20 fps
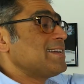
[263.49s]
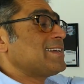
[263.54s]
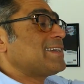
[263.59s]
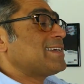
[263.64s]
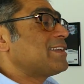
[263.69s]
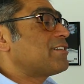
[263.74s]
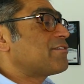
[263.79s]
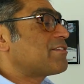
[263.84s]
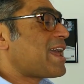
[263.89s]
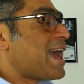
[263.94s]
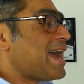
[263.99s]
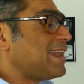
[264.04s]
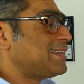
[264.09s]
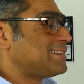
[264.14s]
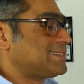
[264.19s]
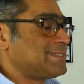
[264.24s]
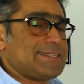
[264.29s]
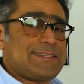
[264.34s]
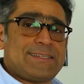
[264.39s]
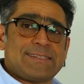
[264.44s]
In
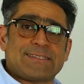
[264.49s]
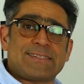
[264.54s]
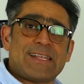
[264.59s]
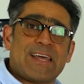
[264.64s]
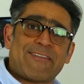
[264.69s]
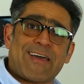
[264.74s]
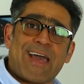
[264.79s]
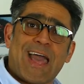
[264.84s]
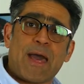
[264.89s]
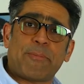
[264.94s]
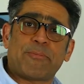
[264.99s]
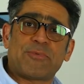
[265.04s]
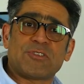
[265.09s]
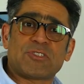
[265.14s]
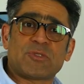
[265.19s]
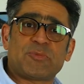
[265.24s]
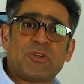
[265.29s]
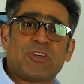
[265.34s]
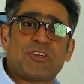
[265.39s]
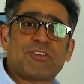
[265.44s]
reality, this never
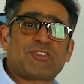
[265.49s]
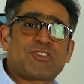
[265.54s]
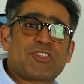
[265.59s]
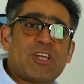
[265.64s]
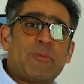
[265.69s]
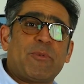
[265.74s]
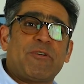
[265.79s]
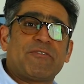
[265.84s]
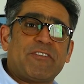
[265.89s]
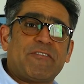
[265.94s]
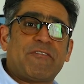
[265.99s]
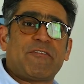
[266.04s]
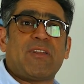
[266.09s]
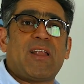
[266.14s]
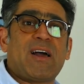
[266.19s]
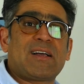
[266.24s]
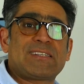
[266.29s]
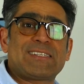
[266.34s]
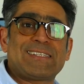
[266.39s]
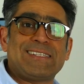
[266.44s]
happens because some of the
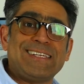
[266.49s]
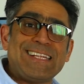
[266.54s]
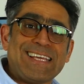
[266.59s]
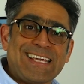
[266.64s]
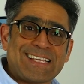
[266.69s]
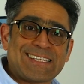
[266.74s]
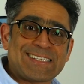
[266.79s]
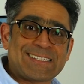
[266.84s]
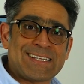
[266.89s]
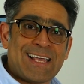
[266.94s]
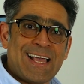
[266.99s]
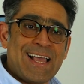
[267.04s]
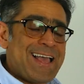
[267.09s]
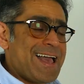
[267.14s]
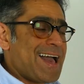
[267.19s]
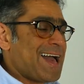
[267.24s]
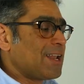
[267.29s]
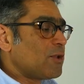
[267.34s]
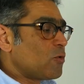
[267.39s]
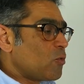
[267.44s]
flux leaks.
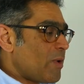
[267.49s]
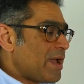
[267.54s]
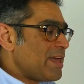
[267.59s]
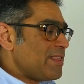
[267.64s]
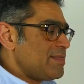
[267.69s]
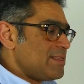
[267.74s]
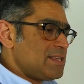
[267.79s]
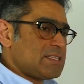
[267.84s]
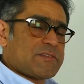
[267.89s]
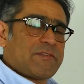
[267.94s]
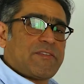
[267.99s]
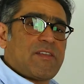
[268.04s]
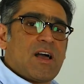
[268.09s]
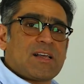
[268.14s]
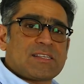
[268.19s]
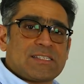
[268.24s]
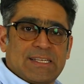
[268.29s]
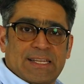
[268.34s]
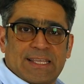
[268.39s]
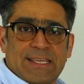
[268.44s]
And when this
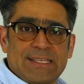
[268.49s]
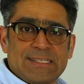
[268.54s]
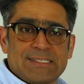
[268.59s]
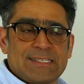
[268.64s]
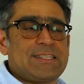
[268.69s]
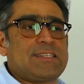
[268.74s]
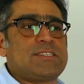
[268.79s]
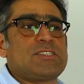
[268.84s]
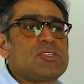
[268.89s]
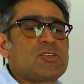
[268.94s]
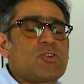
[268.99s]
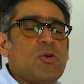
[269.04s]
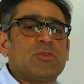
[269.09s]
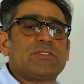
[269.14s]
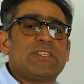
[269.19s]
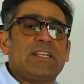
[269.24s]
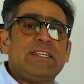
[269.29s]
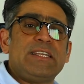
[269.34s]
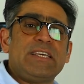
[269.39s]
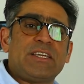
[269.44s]
flux leaks, and this is
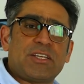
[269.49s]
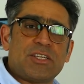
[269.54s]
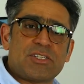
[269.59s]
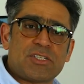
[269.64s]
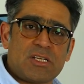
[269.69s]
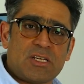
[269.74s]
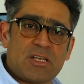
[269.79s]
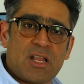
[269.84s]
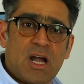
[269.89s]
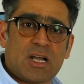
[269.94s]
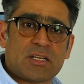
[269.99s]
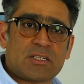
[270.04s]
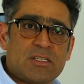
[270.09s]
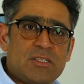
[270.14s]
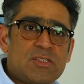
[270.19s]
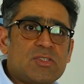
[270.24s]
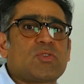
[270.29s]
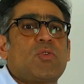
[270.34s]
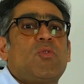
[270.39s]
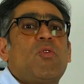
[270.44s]
called the leakage
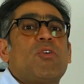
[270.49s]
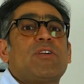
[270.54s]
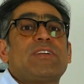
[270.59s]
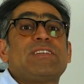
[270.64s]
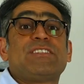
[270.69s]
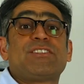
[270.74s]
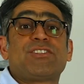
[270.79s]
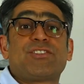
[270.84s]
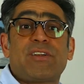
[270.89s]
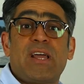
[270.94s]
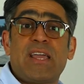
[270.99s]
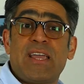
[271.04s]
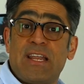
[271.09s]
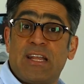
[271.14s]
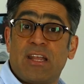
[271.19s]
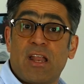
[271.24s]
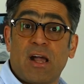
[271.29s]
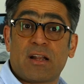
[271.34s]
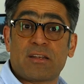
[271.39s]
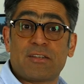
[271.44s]
inductance or stray
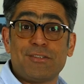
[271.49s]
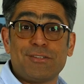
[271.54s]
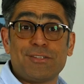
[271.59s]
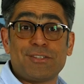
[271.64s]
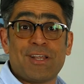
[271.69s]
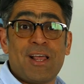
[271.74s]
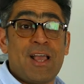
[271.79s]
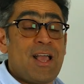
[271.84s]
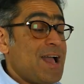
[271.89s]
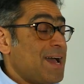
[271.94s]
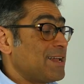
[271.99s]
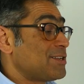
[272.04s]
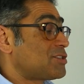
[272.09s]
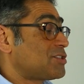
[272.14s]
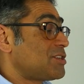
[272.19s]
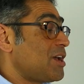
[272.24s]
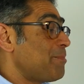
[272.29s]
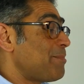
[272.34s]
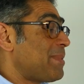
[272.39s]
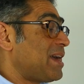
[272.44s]
inductance, and
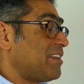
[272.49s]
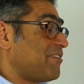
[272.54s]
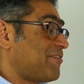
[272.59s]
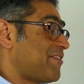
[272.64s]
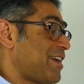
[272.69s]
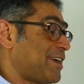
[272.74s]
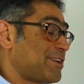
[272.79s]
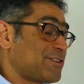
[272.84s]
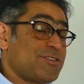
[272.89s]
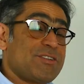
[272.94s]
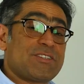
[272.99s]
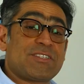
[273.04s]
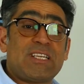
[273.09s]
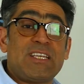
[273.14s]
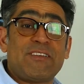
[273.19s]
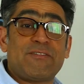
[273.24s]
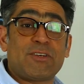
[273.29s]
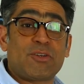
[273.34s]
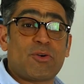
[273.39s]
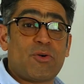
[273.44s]
some manufacturers
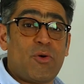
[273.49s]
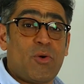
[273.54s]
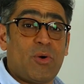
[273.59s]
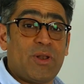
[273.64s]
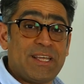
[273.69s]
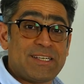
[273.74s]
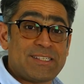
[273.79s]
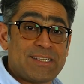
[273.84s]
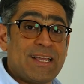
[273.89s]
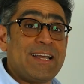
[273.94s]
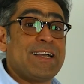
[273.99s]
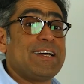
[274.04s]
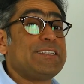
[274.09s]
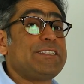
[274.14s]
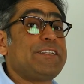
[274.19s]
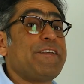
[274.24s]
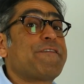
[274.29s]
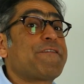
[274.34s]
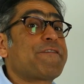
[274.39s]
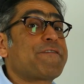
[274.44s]
even call it
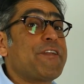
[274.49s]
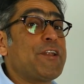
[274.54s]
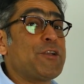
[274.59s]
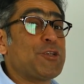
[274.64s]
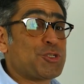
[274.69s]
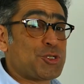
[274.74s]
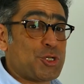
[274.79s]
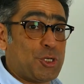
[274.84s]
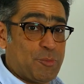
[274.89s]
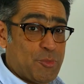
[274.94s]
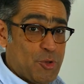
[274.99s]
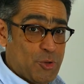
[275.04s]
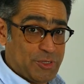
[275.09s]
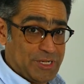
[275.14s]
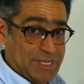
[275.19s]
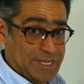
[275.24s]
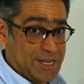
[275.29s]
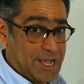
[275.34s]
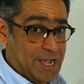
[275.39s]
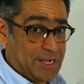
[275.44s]
differential mode
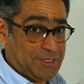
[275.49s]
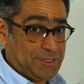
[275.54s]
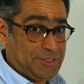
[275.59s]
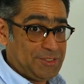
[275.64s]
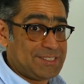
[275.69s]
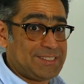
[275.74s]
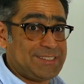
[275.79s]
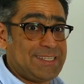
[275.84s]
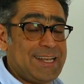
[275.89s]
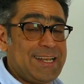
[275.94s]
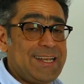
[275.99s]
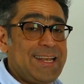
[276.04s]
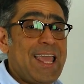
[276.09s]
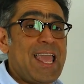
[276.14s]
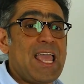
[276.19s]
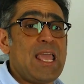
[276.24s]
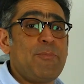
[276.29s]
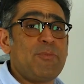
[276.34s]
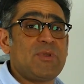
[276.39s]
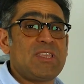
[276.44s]
inductance, the
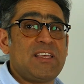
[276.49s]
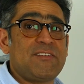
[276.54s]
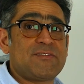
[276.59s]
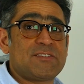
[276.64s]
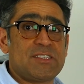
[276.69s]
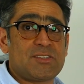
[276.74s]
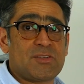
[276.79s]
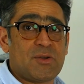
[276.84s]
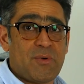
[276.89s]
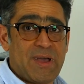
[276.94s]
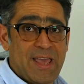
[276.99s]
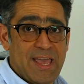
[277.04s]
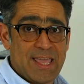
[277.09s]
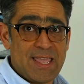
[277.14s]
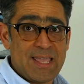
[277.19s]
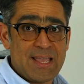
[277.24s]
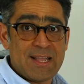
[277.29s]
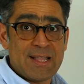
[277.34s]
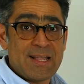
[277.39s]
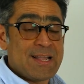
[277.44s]
name gives it
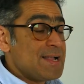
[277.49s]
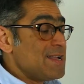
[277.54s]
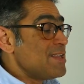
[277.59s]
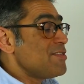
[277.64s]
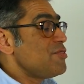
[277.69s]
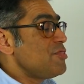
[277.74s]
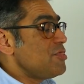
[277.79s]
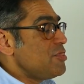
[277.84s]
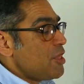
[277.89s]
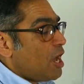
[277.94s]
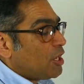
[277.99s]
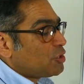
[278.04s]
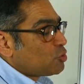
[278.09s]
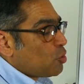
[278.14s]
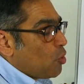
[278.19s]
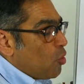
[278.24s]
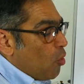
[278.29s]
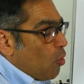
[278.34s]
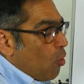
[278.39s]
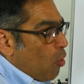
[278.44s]
away,
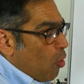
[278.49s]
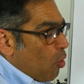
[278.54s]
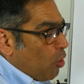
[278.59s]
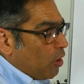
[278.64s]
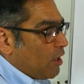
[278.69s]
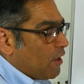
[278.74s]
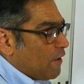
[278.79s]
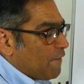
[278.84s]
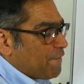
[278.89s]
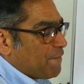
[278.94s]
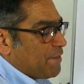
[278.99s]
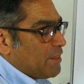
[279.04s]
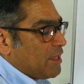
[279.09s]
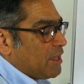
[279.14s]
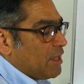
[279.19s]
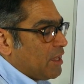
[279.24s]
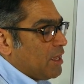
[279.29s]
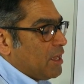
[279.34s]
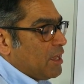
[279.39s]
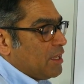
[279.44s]
not all of
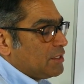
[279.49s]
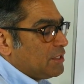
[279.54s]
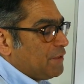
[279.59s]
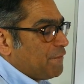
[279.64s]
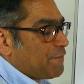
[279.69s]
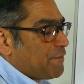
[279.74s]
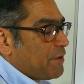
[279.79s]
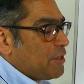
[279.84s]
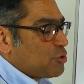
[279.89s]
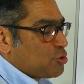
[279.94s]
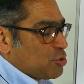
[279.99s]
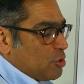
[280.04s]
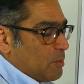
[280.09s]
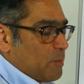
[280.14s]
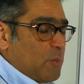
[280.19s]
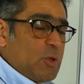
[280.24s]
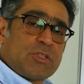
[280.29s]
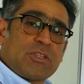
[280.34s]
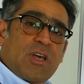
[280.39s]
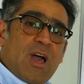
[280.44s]
the differential
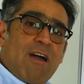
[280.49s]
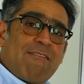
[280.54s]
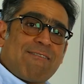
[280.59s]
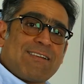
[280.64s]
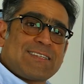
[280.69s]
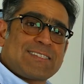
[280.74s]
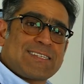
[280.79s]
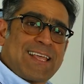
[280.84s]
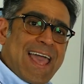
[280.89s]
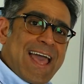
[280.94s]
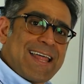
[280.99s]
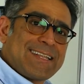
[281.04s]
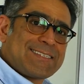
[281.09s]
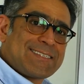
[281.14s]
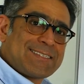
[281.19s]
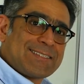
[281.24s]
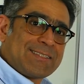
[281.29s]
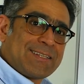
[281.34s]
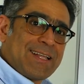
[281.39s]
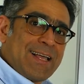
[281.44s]
mode currents
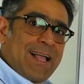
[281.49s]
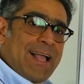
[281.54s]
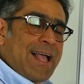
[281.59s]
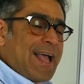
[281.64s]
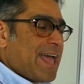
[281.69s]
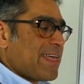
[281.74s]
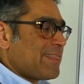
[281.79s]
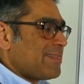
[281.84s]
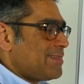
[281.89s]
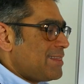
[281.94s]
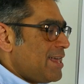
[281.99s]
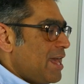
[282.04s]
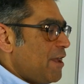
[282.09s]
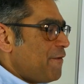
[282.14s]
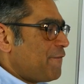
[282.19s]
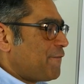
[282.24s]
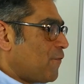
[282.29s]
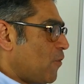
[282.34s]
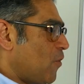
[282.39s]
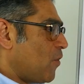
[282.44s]
cancel. And
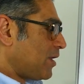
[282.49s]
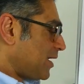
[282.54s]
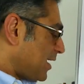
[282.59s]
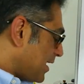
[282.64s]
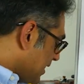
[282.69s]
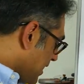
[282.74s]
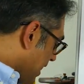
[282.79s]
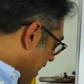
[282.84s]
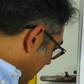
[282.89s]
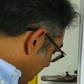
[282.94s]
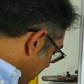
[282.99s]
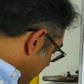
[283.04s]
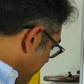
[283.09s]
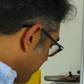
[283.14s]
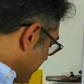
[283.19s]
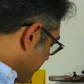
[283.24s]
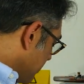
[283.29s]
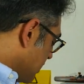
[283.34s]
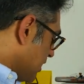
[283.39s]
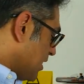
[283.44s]
therefore, in
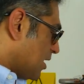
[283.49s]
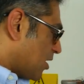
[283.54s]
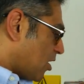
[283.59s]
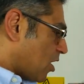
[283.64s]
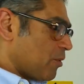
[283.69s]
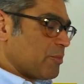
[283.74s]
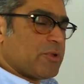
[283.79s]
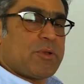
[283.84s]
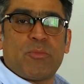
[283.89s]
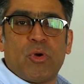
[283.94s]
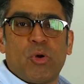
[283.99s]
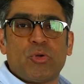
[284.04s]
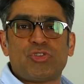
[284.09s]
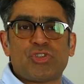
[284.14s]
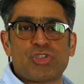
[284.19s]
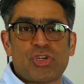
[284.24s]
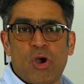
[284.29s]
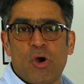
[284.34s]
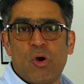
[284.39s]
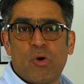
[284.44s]
every common mode
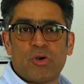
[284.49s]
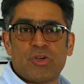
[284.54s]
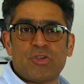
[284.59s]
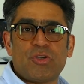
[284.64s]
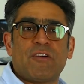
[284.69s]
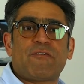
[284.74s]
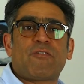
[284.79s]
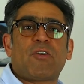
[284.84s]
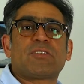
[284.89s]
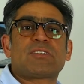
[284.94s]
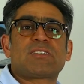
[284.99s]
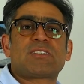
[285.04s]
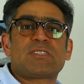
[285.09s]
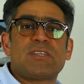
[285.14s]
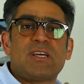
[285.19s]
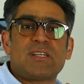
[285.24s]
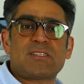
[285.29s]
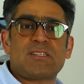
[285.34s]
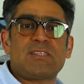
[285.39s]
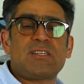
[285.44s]
choke, you have got
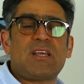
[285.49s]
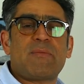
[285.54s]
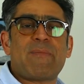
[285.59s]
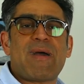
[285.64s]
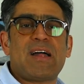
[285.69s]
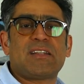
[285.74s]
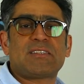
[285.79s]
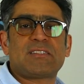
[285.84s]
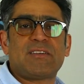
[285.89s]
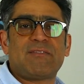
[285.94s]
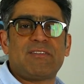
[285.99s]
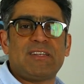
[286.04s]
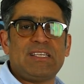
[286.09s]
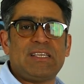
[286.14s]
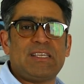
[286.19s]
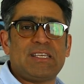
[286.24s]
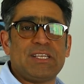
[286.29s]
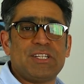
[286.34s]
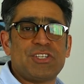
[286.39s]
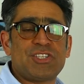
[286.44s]
certain amount of
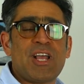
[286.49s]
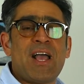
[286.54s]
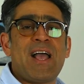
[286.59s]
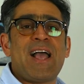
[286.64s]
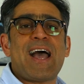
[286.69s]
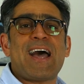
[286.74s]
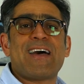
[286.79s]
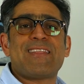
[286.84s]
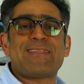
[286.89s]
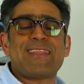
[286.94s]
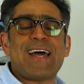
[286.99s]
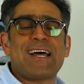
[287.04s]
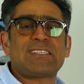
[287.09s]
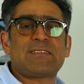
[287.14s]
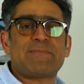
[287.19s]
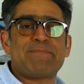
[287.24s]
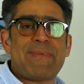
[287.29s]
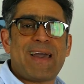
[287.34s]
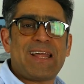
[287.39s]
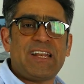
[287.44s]
leakage, and that
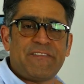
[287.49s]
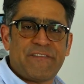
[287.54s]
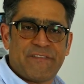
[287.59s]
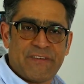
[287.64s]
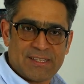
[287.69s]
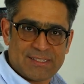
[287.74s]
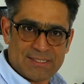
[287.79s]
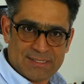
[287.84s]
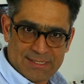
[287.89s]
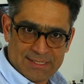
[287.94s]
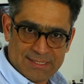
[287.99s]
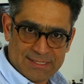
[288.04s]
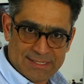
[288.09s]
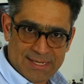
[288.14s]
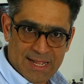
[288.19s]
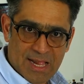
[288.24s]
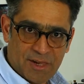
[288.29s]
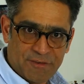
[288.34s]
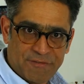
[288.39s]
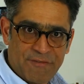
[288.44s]
manifests
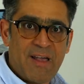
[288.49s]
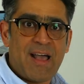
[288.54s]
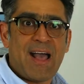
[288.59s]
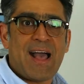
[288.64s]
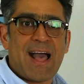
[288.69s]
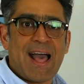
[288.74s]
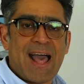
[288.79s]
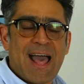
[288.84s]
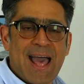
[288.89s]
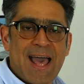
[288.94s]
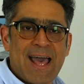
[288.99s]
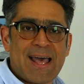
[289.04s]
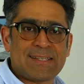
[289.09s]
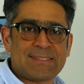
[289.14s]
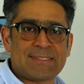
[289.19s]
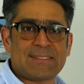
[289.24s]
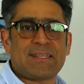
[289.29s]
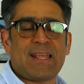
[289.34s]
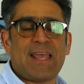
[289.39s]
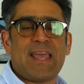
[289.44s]
itself
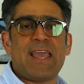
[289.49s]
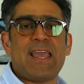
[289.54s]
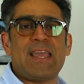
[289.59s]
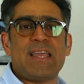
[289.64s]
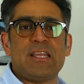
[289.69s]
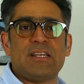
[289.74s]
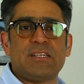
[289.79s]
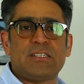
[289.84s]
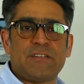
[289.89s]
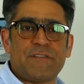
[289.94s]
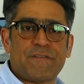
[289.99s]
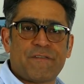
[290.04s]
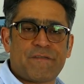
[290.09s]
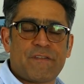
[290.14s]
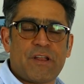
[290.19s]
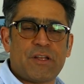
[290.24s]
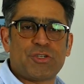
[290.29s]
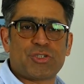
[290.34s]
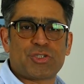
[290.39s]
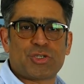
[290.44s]
as a
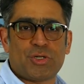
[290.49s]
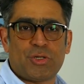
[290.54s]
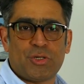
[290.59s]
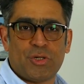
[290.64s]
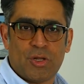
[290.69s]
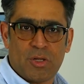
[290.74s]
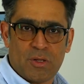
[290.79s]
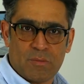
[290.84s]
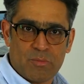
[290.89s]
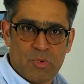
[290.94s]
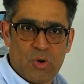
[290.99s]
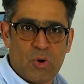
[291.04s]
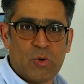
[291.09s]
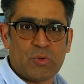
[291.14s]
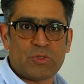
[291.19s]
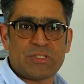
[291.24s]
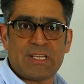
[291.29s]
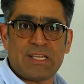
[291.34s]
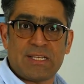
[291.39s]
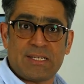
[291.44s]
differential
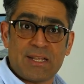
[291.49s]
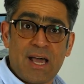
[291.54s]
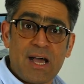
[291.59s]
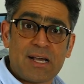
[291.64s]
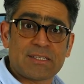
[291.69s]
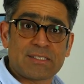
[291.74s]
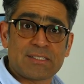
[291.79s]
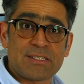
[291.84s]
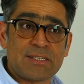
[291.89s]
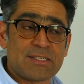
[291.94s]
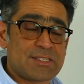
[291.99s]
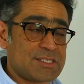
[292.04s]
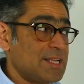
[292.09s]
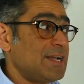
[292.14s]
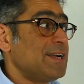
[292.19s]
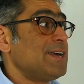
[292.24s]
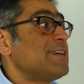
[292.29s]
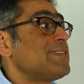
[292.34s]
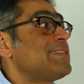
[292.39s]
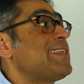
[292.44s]
mode inductance
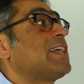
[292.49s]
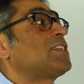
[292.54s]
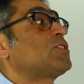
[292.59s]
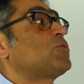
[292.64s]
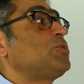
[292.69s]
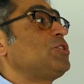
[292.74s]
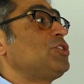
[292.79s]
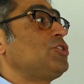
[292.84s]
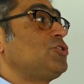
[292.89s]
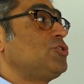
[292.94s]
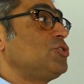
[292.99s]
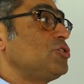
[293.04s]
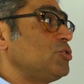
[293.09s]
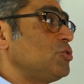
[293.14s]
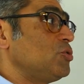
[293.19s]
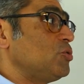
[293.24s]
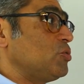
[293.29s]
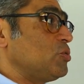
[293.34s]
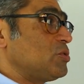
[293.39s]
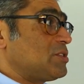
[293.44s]
that we
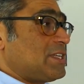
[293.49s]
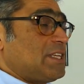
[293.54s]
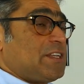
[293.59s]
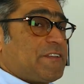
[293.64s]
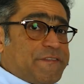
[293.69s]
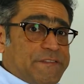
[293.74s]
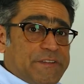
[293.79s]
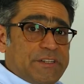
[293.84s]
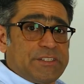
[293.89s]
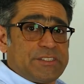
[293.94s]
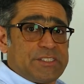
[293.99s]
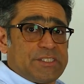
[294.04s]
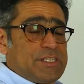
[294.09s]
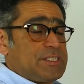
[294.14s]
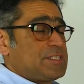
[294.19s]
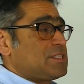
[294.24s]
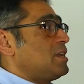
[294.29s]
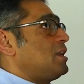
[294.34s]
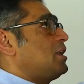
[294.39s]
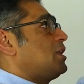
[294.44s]
use in filters